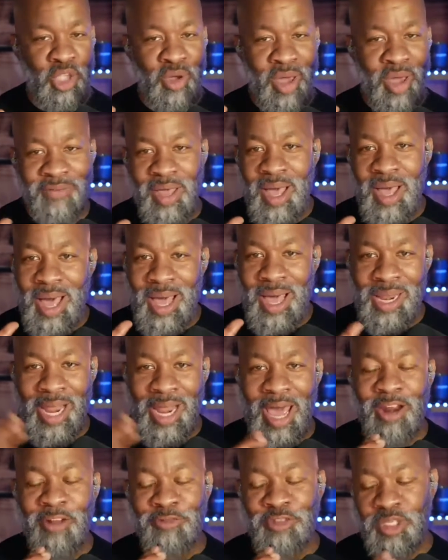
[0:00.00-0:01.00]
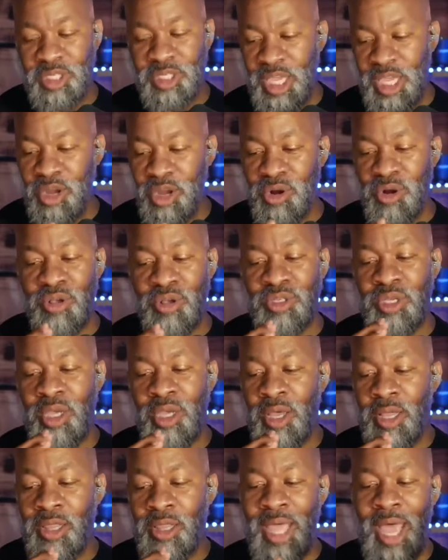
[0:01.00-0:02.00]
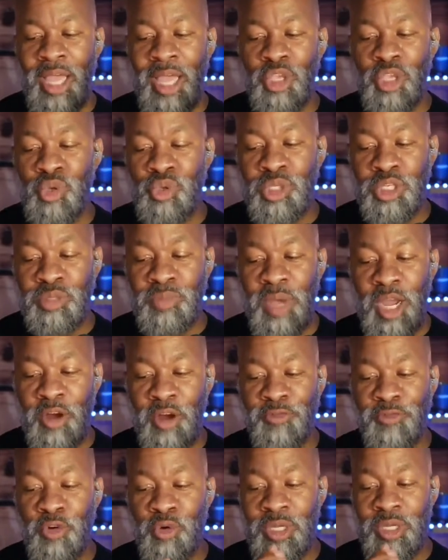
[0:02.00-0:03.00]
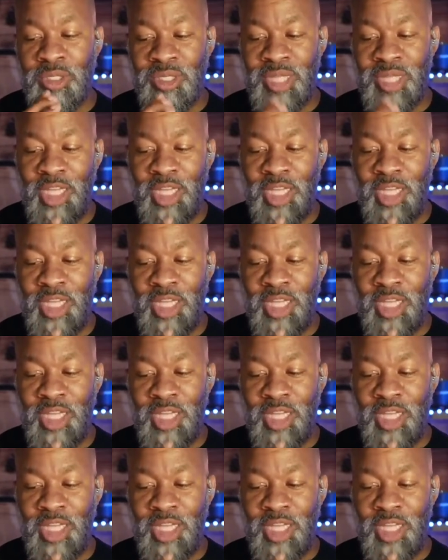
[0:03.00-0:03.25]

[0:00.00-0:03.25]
I mean, you have a lot of singers that use this microphone.